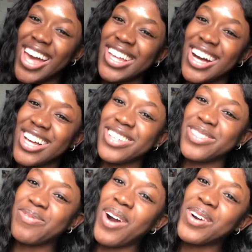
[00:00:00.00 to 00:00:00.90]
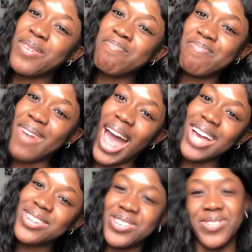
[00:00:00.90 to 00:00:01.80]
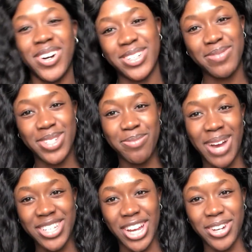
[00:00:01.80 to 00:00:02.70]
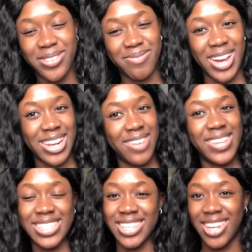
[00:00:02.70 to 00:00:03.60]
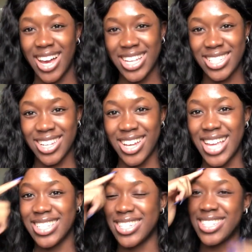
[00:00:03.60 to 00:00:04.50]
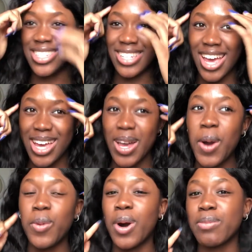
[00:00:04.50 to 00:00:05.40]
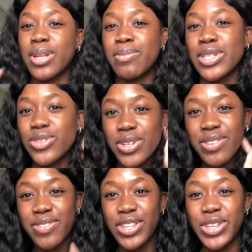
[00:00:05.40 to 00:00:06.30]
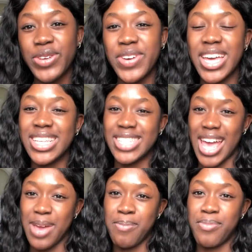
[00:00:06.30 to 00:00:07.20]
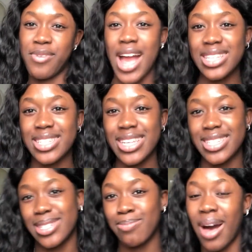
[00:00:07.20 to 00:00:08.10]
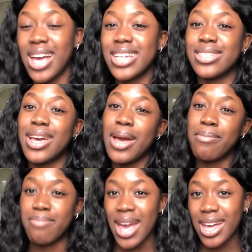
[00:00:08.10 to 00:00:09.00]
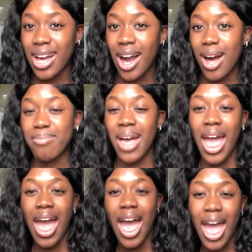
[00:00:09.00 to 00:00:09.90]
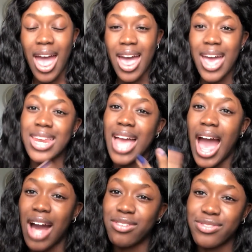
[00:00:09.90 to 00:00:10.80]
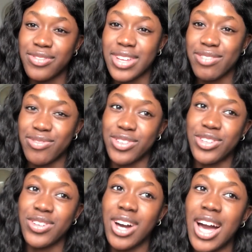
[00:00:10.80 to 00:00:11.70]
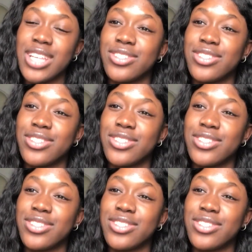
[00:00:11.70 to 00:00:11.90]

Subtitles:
Hey guys, welcome back or welcome to my channel. My name is Liza and today what I'm going to be doing for you is a Bratz inspired makeup, hair and outfit for you guys.